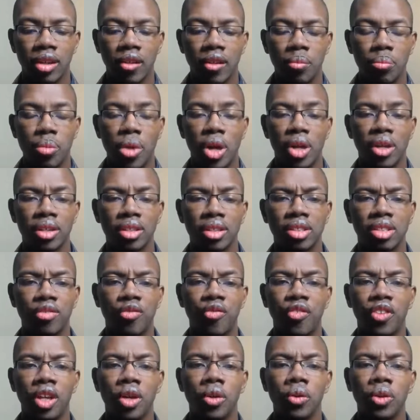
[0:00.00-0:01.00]
monks
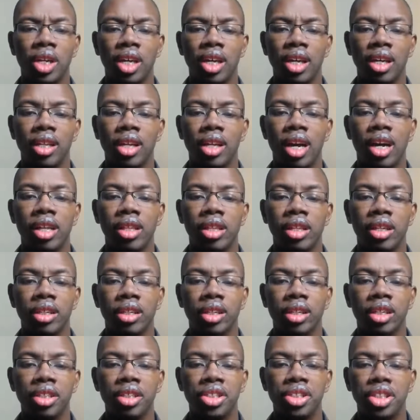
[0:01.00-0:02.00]
floating on their
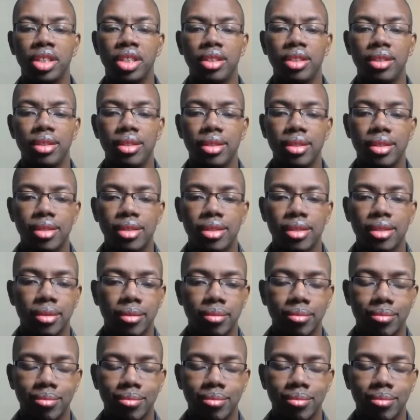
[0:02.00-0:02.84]
cushions.